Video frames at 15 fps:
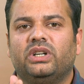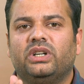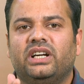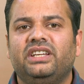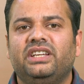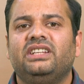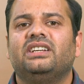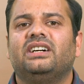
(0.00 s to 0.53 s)

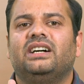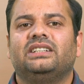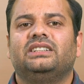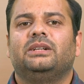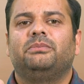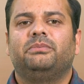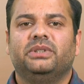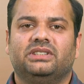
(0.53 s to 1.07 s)
any other
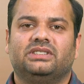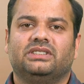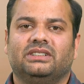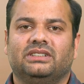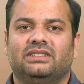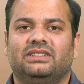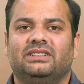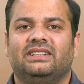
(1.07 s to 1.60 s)
person,
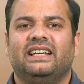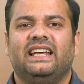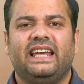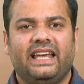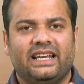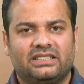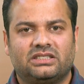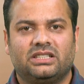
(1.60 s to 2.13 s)

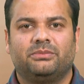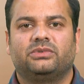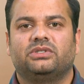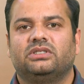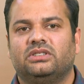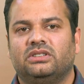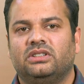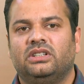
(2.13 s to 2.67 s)
except
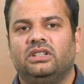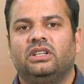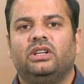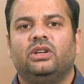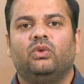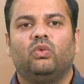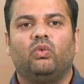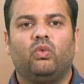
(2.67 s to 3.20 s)

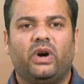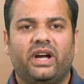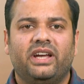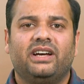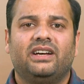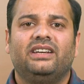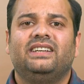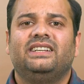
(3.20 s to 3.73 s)
via
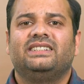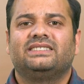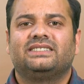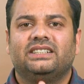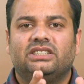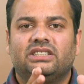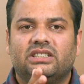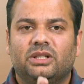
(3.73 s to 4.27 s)
such
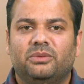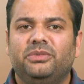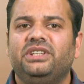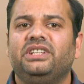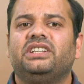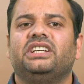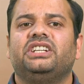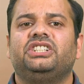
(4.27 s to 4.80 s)

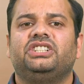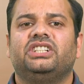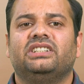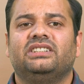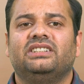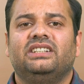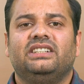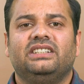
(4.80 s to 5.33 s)
communication
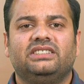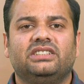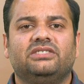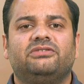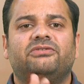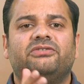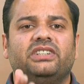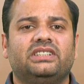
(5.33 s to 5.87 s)
is in
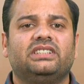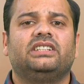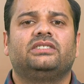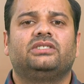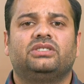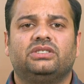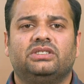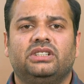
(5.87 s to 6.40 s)

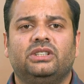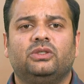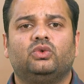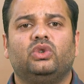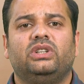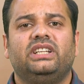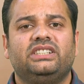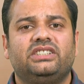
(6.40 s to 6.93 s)
furtherance to
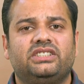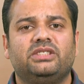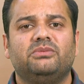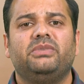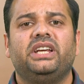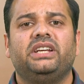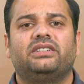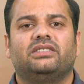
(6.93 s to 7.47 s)

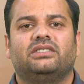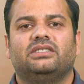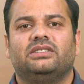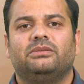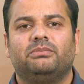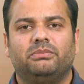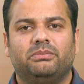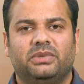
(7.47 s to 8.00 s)
legitimate
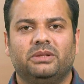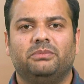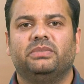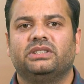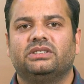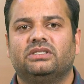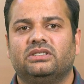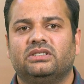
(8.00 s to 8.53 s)

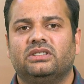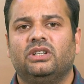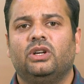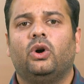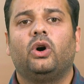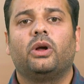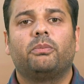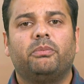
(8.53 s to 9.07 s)
purpose
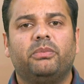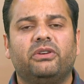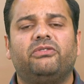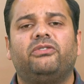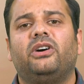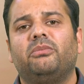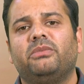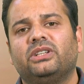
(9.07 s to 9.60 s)
or
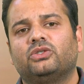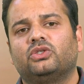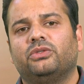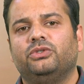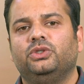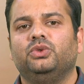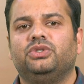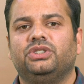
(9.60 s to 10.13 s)
performance of
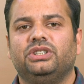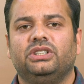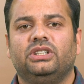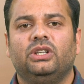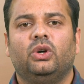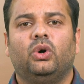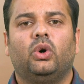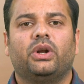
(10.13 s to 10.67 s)
duty
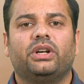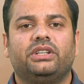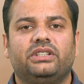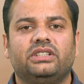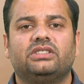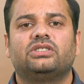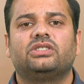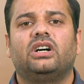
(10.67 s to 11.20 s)
or
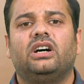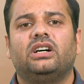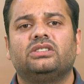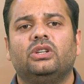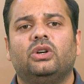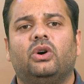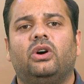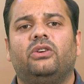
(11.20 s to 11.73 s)
discharge
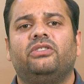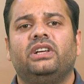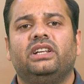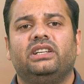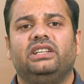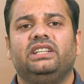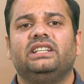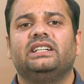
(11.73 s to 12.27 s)
of
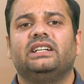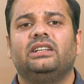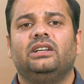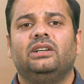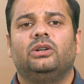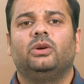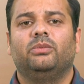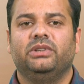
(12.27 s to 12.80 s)
legal
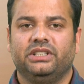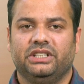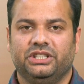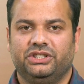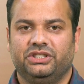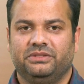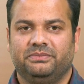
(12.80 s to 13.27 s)
obligation.